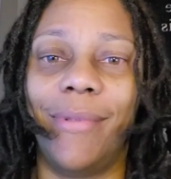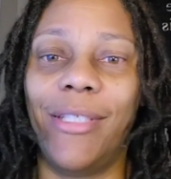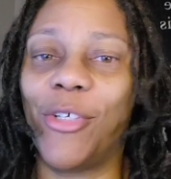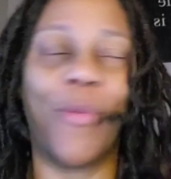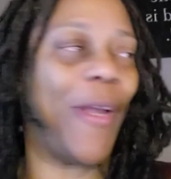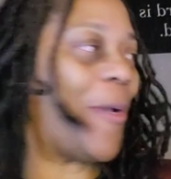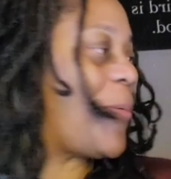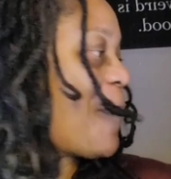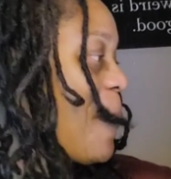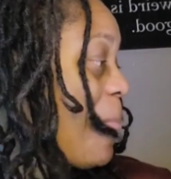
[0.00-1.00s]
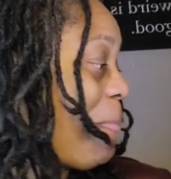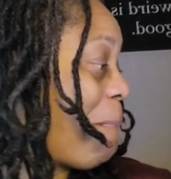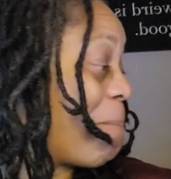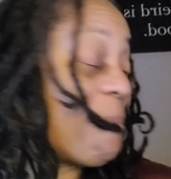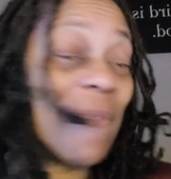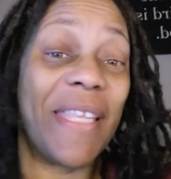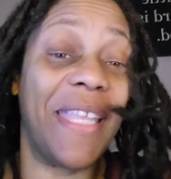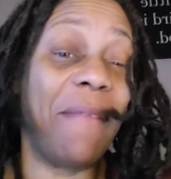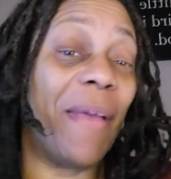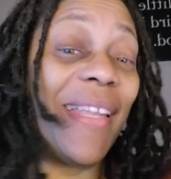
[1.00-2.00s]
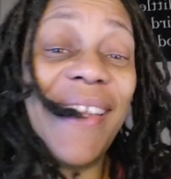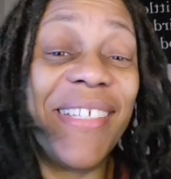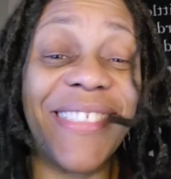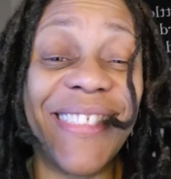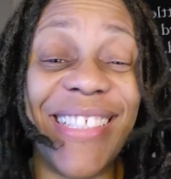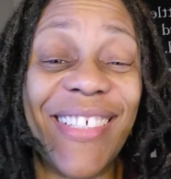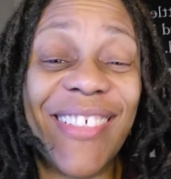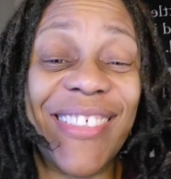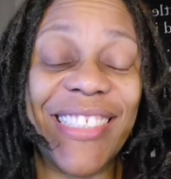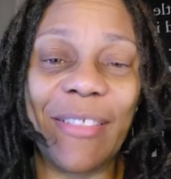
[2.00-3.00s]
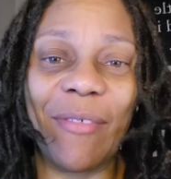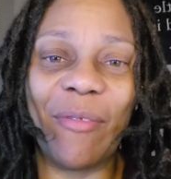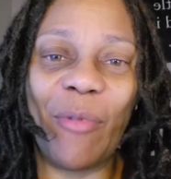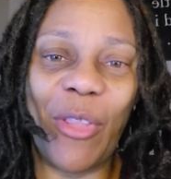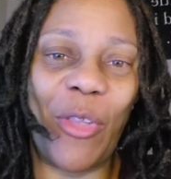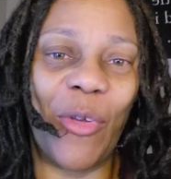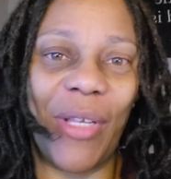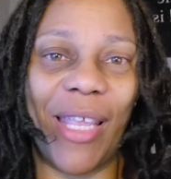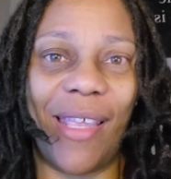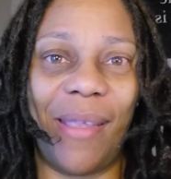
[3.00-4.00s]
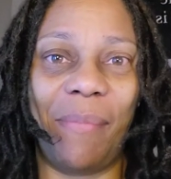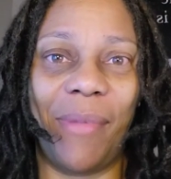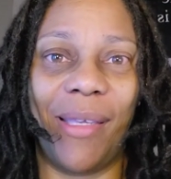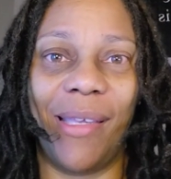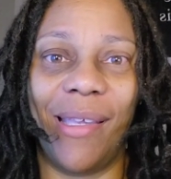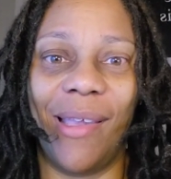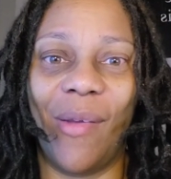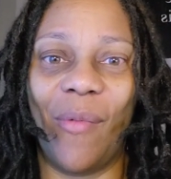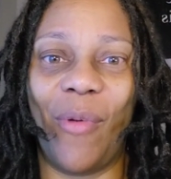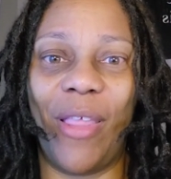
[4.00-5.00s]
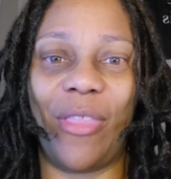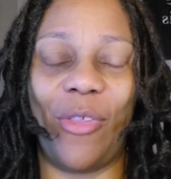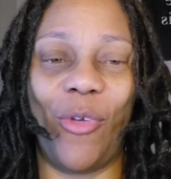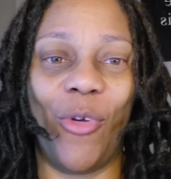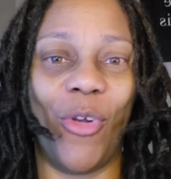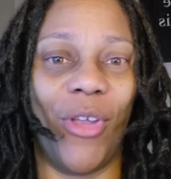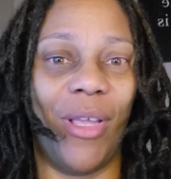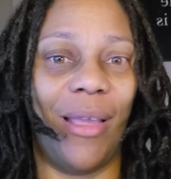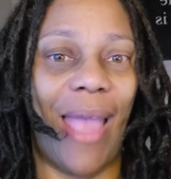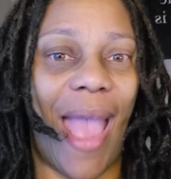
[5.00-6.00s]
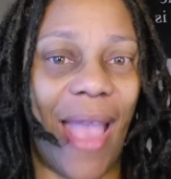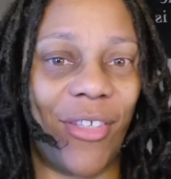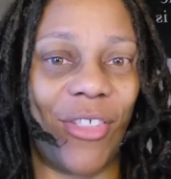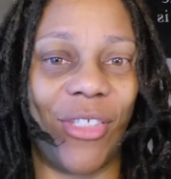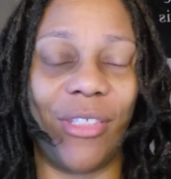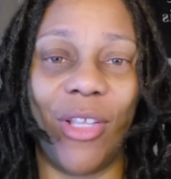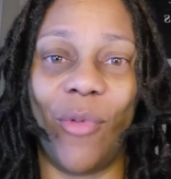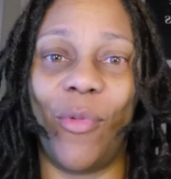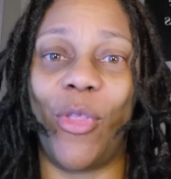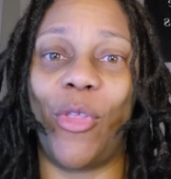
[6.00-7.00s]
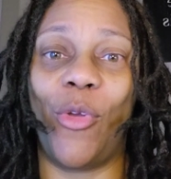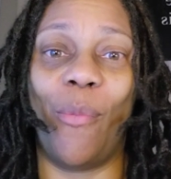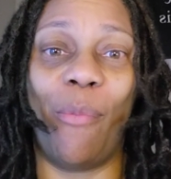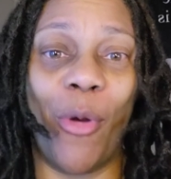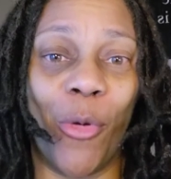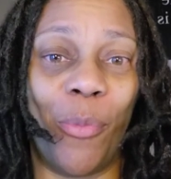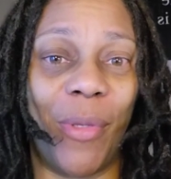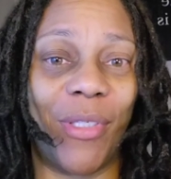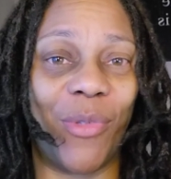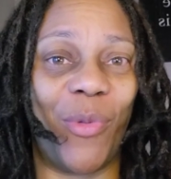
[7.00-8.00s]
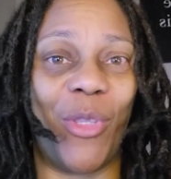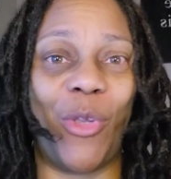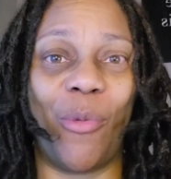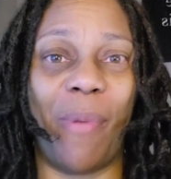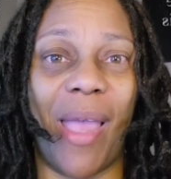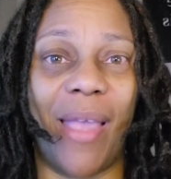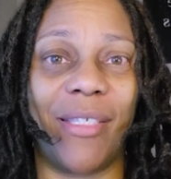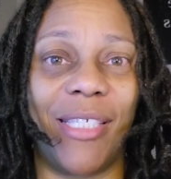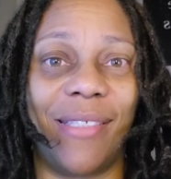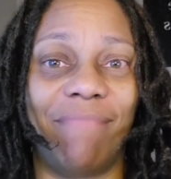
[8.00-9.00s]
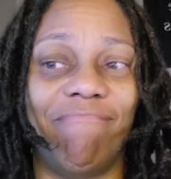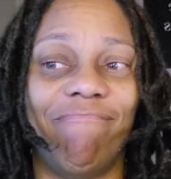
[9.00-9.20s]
Look around. Anybody else there? With your name, with your action, with your purpose, with your passion?